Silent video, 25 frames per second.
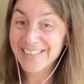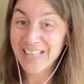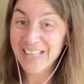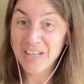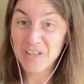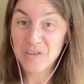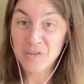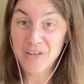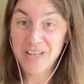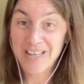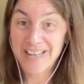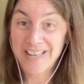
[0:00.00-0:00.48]

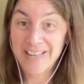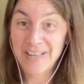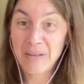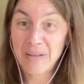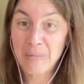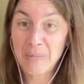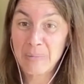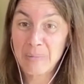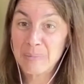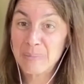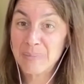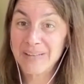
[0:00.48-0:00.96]
try to
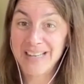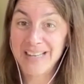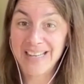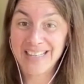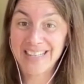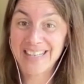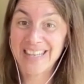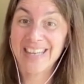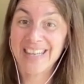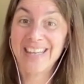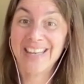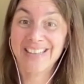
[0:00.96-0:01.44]
help, but I
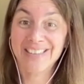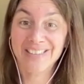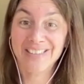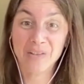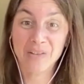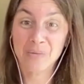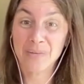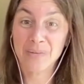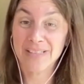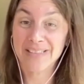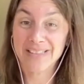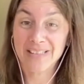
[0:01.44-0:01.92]
can't
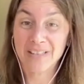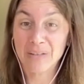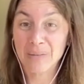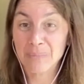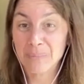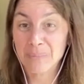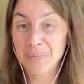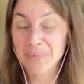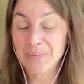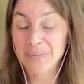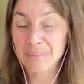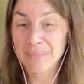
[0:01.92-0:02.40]
always
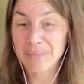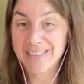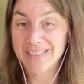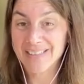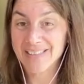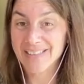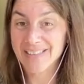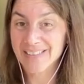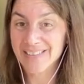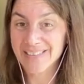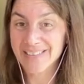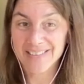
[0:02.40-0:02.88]
help
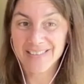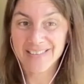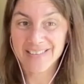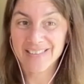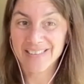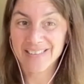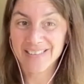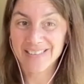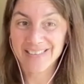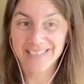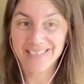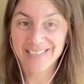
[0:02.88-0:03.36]
because
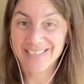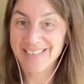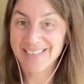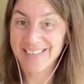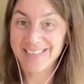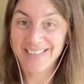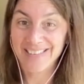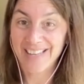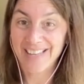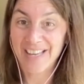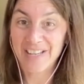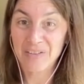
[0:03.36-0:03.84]

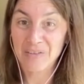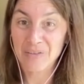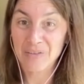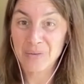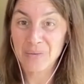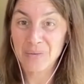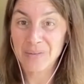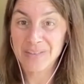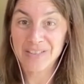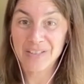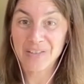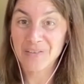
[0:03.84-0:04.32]
I don't know
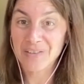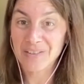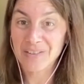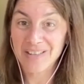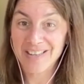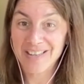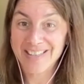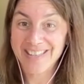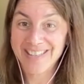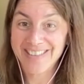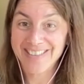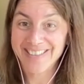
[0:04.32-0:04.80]
what's going
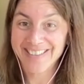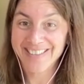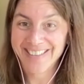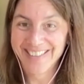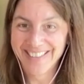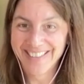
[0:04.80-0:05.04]
on either.